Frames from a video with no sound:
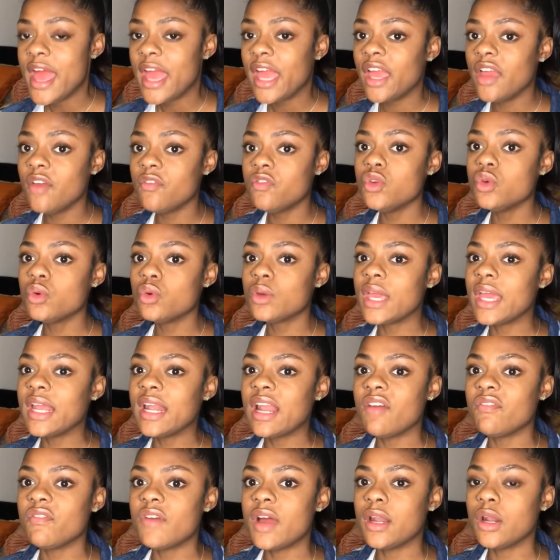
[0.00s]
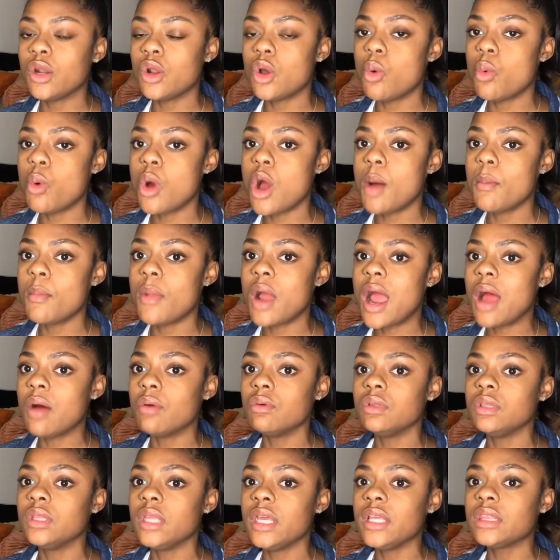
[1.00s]
If you cannot find it on Walmart, I
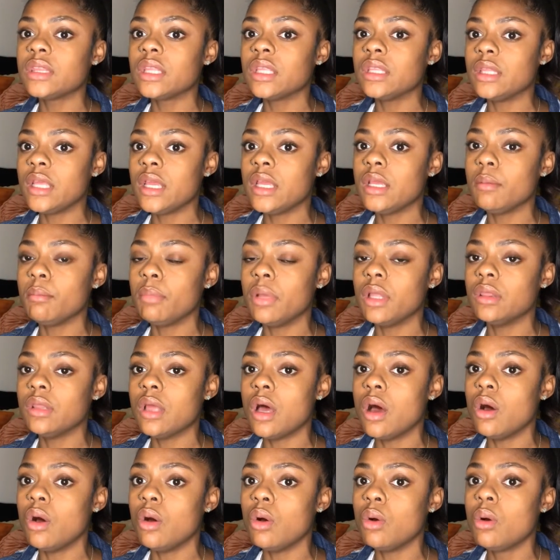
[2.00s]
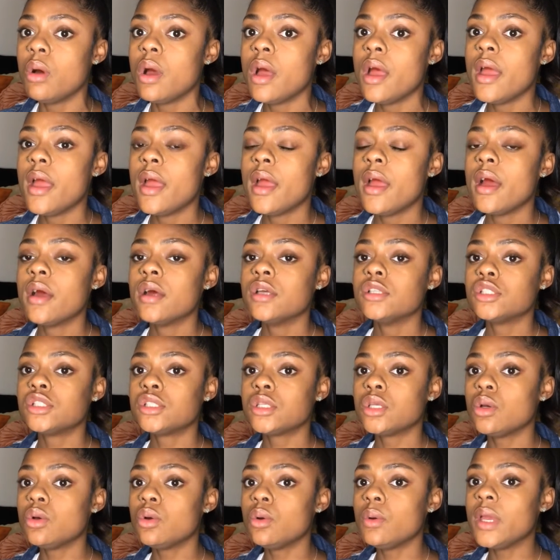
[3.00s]
will link the link below
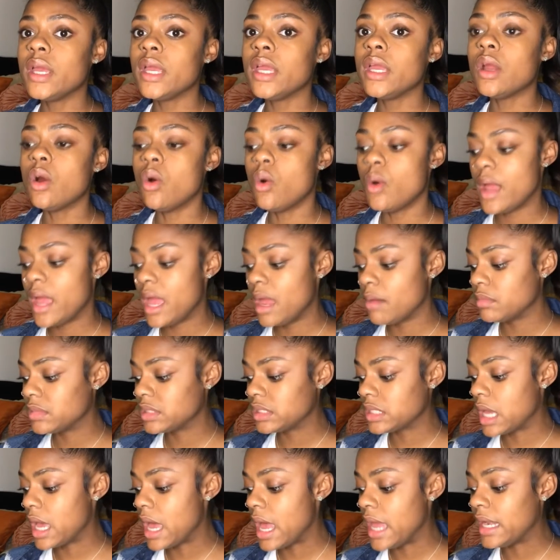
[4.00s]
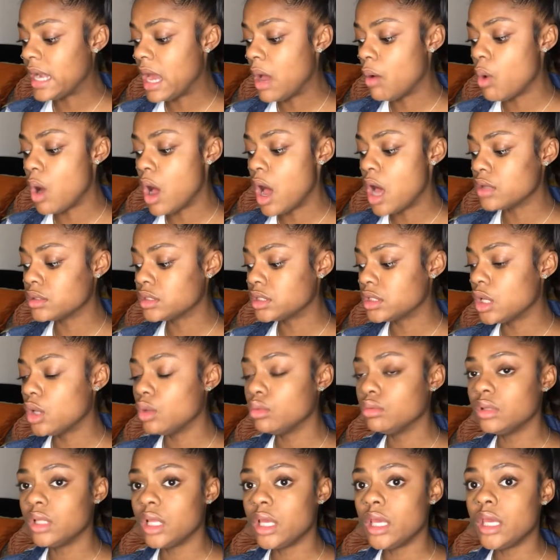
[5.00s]
to it on Amazon, and I will
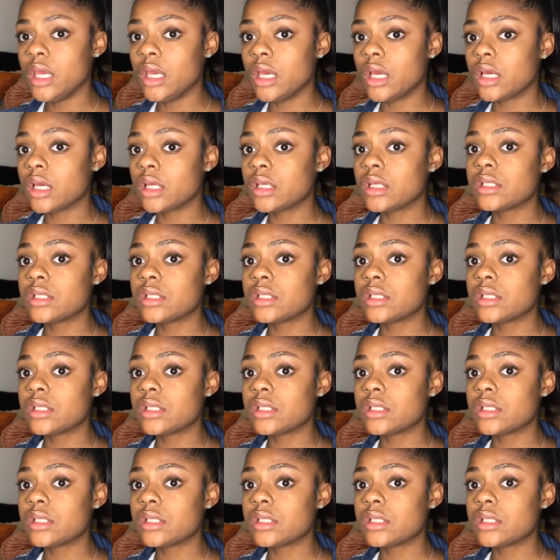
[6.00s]
also link